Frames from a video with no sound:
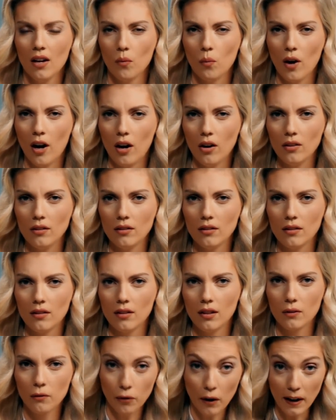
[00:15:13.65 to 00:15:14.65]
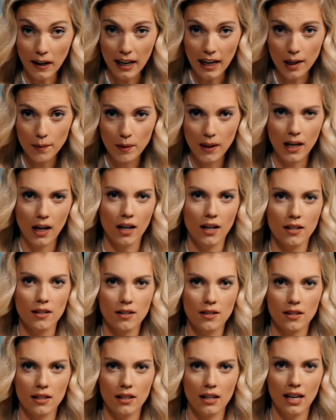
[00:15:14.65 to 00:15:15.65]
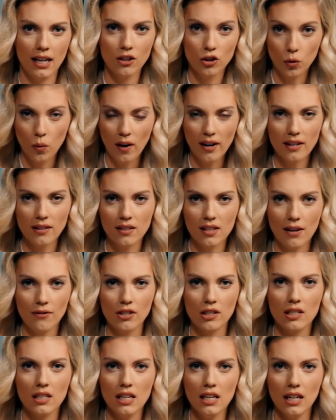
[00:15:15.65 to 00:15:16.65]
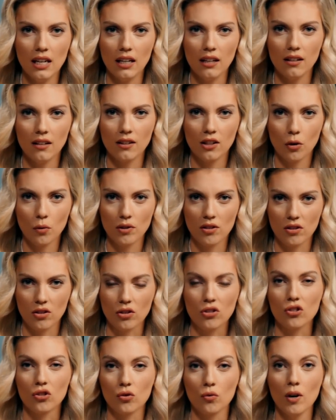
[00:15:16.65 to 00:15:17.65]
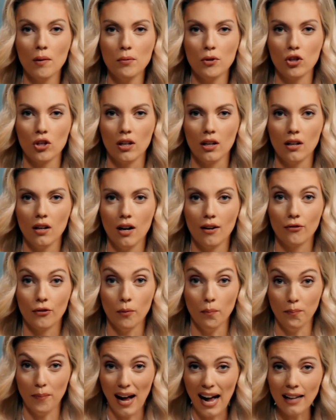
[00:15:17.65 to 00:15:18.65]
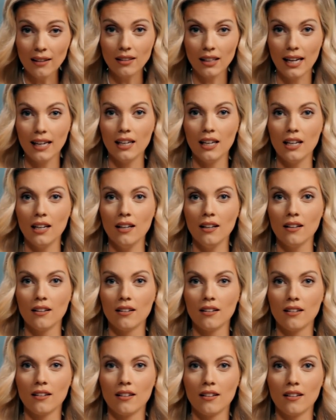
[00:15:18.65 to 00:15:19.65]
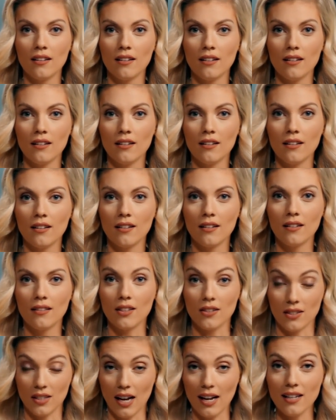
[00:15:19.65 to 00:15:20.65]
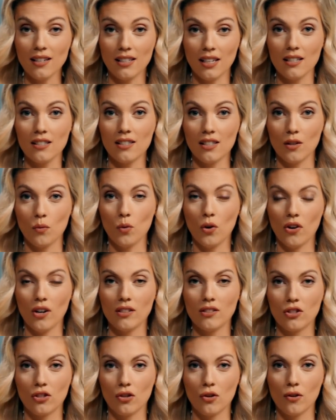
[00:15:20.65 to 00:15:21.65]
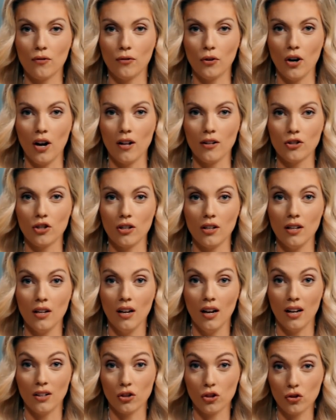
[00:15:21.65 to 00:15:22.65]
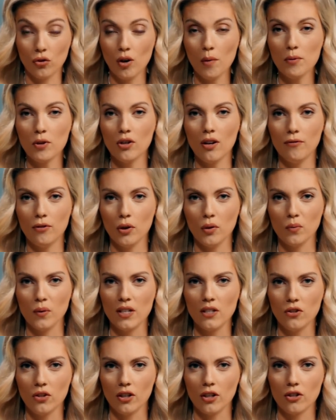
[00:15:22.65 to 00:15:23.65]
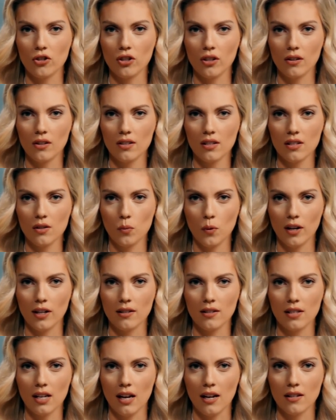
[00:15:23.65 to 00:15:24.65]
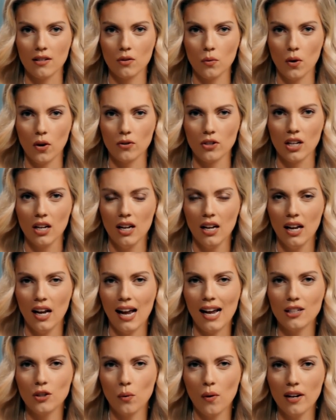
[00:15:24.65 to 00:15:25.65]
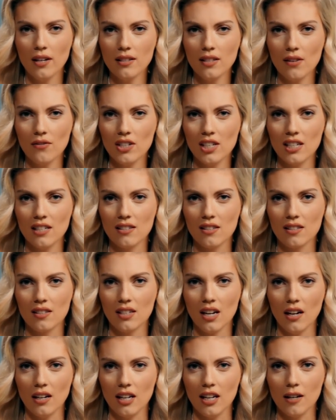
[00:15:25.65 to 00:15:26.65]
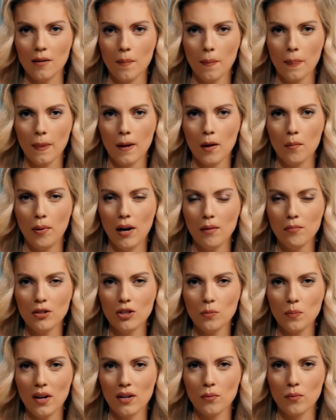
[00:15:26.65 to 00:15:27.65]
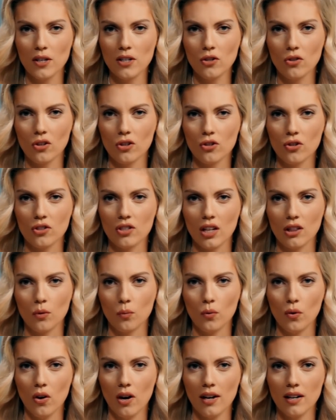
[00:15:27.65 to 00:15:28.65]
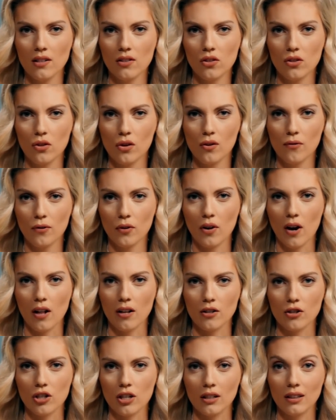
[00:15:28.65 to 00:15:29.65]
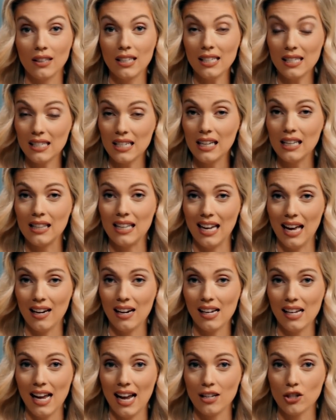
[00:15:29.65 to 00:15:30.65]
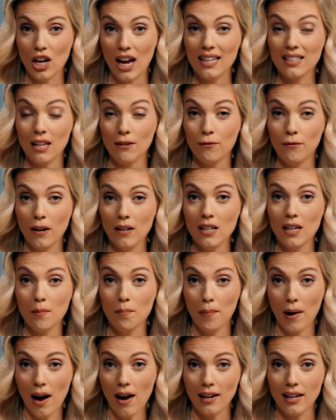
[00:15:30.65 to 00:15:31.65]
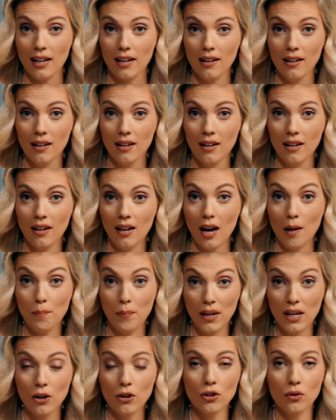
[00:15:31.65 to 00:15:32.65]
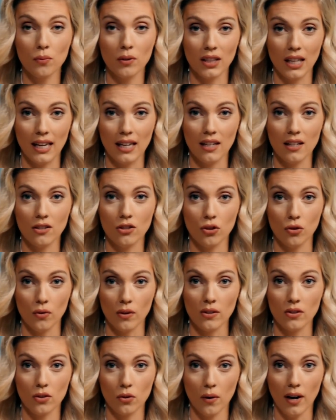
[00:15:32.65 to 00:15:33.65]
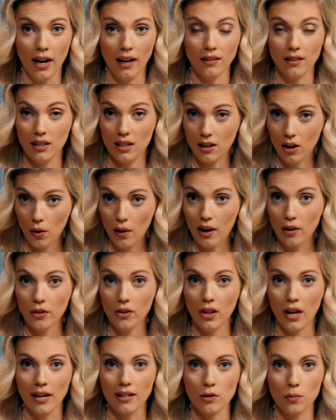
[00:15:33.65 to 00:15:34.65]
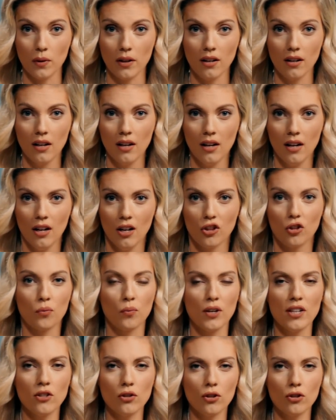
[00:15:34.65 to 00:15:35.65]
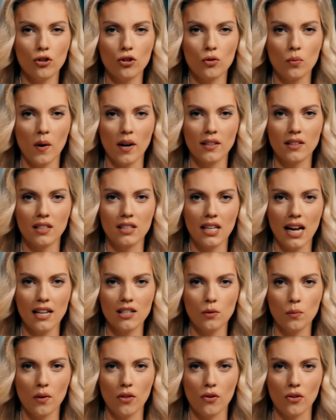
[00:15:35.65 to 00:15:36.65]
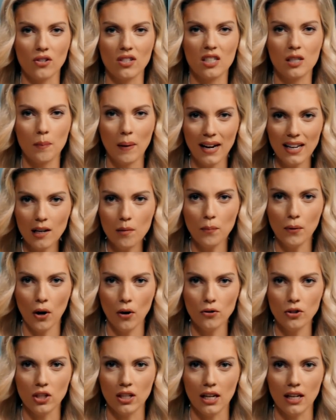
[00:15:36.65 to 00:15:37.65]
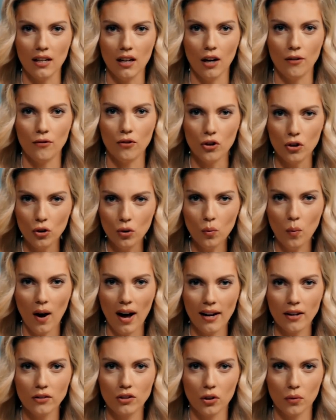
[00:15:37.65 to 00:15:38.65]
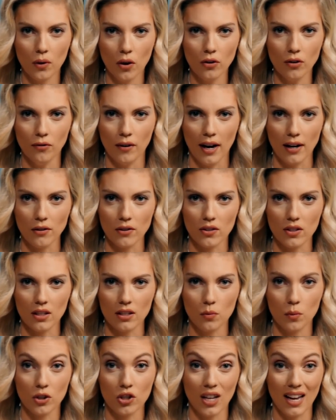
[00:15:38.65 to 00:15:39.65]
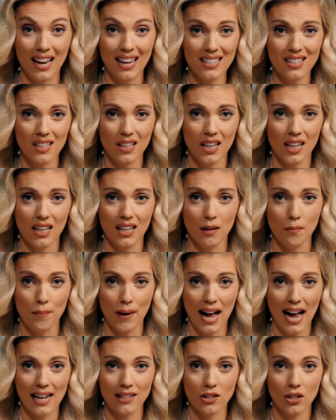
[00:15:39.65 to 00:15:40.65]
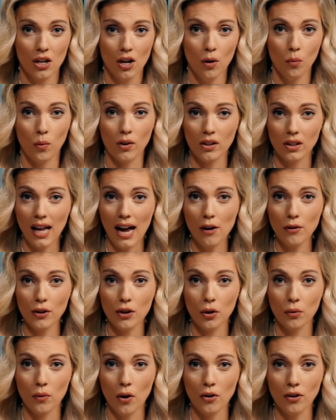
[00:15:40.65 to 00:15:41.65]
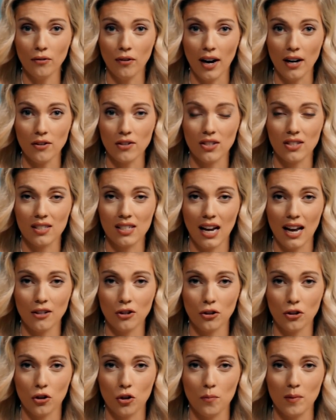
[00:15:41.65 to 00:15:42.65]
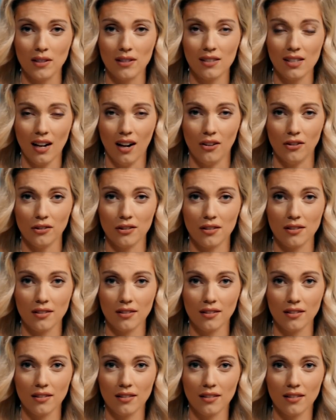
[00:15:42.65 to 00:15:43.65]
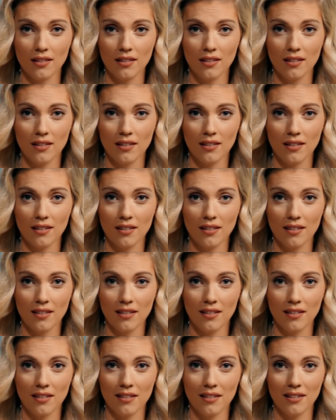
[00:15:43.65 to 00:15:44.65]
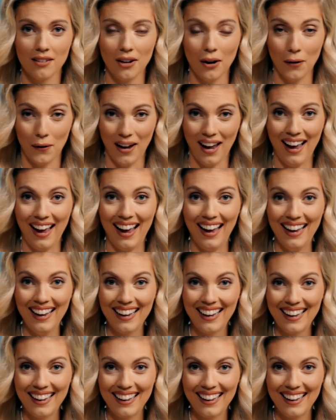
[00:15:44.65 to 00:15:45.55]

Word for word: Well, funny, because in twenty seventeen, there was a description of the bat lady, the scientist in the Wuhan Institute of Virology, a description of her research. This is what it says, quote, a twenty seventeen study published by researchers at the Wuhan Institute of Virology listing the N I H as a funding body appears related to this grant, the EcoHealth Alliance one. The researchers wanted to test whether the spike protein of new wild coronaviruses, which they isolated in bats, would allow the coronaviruses to enter human cells. Okay.